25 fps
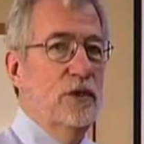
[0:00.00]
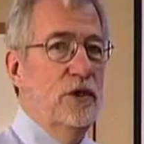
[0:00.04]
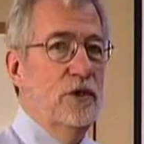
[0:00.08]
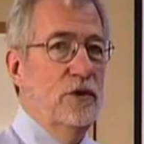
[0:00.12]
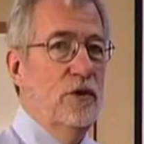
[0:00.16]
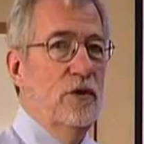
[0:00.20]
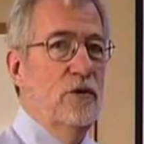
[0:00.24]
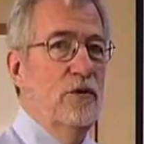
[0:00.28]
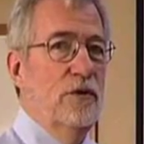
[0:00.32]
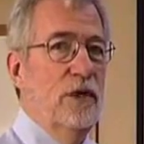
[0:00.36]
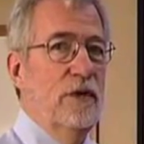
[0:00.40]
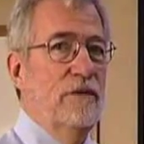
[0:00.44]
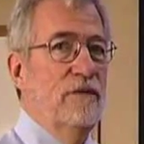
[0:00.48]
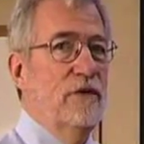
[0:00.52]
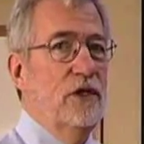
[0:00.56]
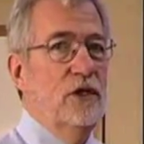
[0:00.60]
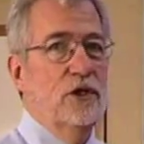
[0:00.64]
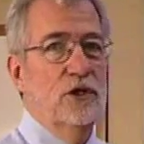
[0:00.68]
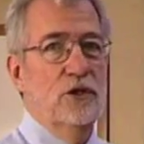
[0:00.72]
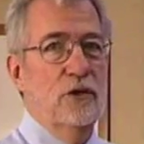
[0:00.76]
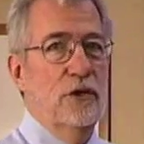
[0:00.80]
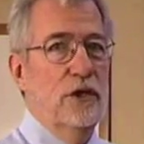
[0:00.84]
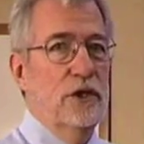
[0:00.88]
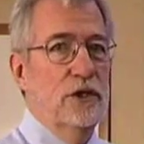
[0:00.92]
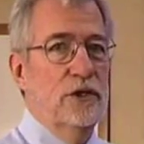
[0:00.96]
where you don't have any
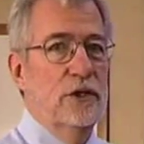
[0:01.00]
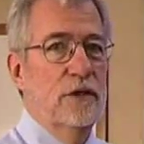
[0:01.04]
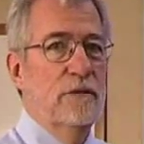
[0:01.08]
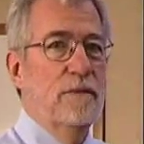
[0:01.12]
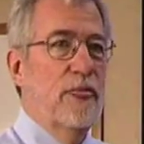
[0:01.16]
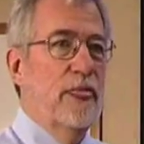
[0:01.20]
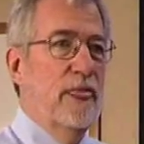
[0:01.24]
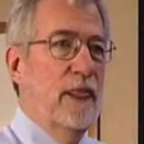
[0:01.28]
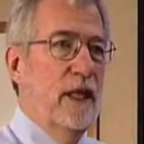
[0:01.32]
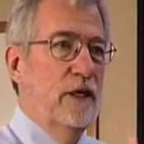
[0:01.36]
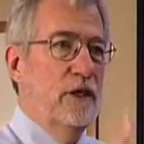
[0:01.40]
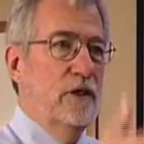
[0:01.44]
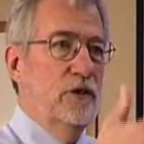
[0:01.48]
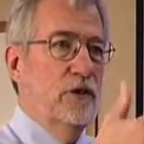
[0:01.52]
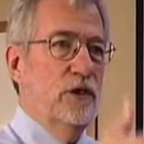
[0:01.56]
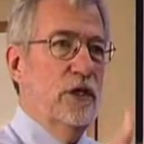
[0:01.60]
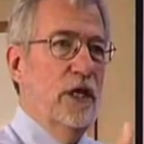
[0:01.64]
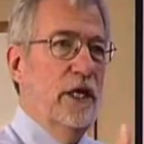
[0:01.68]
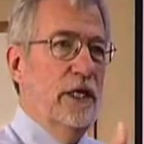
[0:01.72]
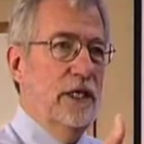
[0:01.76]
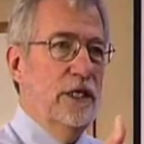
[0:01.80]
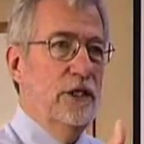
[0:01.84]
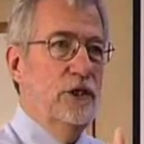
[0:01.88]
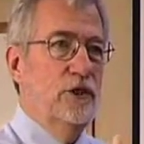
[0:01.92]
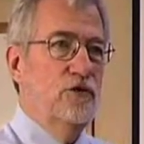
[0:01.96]
choice,
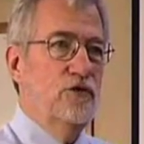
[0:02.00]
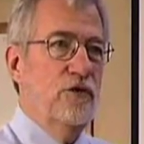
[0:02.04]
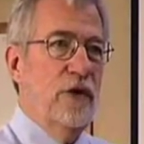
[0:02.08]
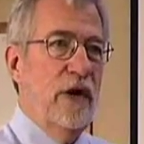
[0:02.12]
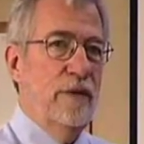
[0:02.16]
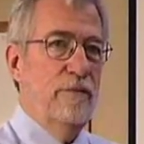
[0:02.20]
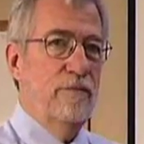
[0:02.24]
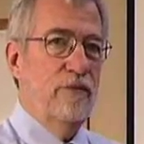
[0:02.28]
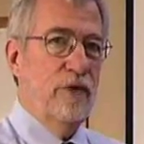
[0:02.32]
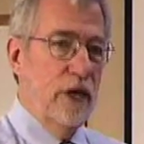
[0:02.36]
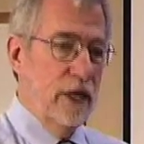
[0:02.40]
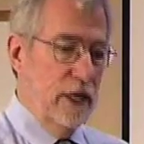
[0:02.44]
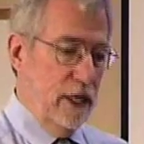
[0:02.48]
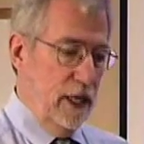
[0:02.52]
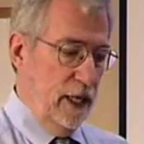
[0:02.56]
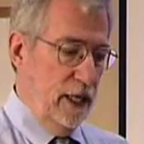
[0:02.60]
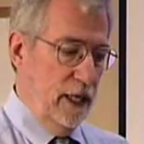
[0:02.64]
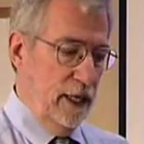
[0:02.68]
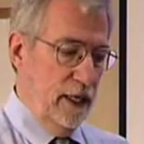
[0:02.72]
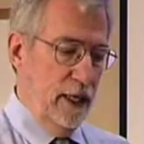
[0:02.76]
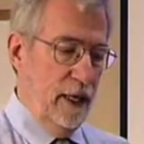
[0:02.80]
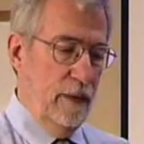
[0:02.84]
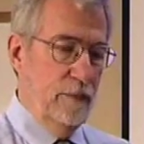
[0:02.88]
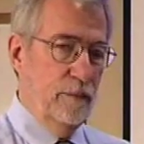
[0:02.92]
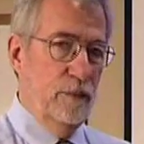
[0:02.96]
at least try
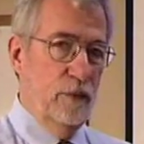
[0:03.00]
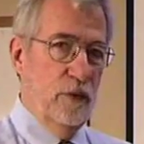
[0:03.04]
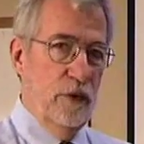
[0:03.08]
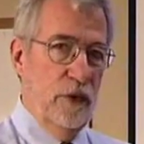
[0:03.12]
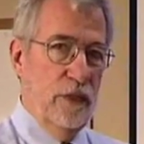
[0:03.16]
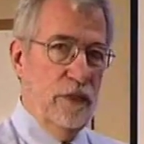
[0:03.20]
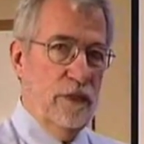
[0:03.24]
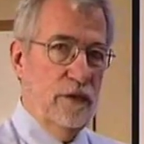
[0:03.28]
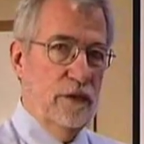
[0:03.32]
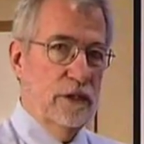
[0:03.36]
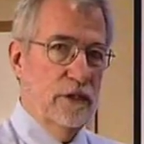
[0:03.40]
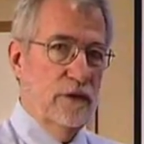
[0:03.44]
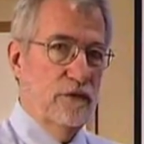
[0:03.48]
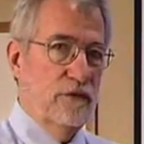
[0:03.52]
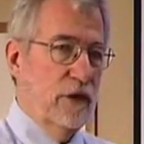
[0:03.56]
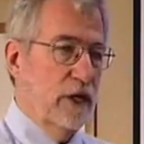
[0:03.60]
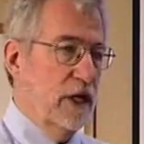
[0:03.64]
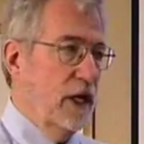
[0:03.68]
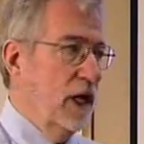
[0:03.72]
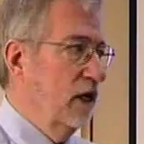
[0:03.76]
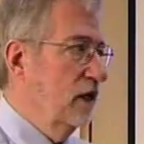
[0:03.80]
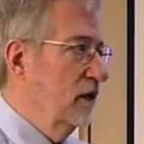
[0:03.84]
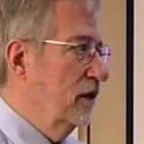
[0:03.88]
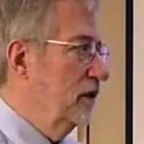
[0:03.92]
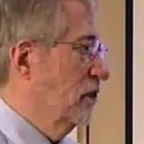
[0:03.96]
breaking it up with different
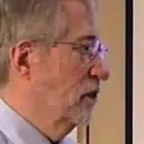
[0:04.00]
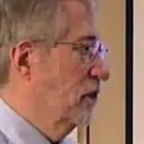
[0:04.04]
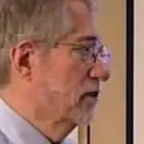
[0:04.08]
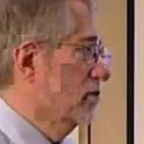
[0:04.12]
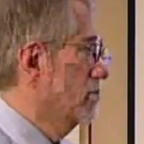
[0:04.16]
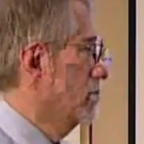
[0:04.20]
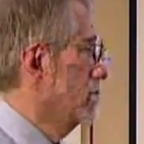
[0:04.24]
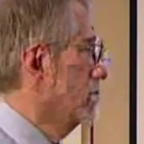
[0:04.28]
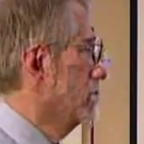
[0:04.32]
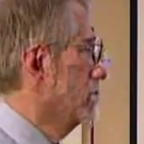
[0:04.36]
colors.